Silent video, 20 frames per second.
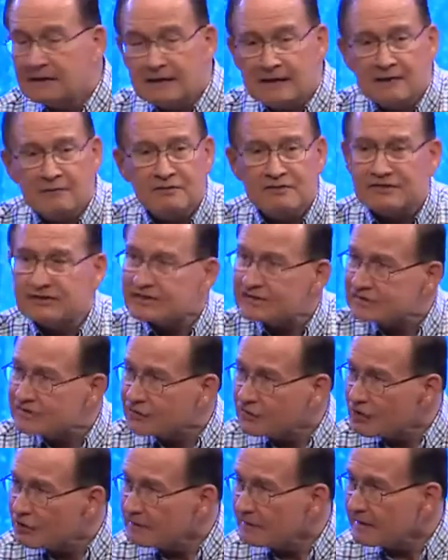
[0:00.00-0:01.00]
It was
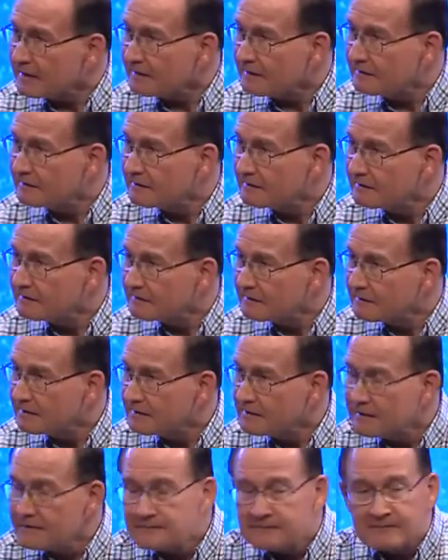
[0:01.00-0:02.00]
disturbing.
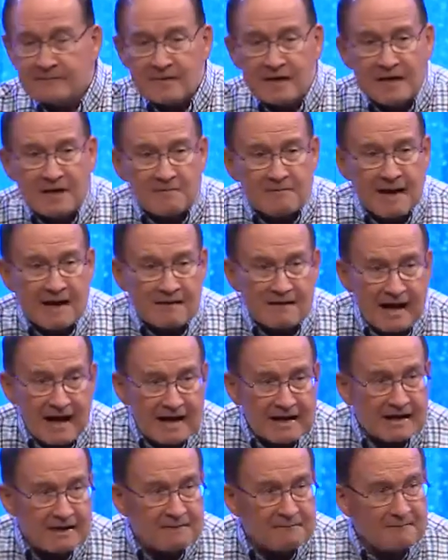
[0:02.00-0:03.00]

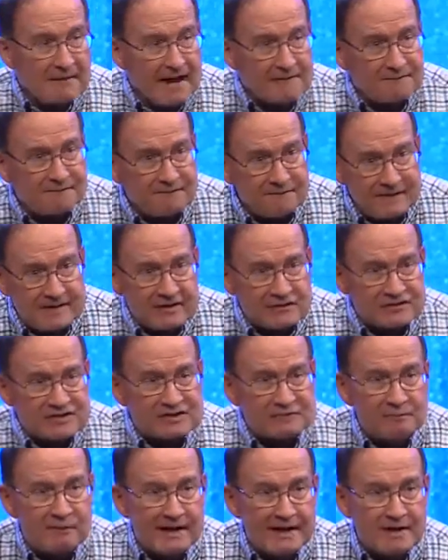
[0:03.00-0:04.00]
My feet are
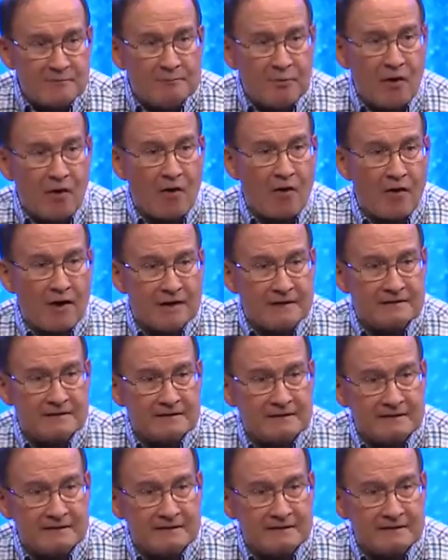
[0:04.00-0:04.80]
splayed apart.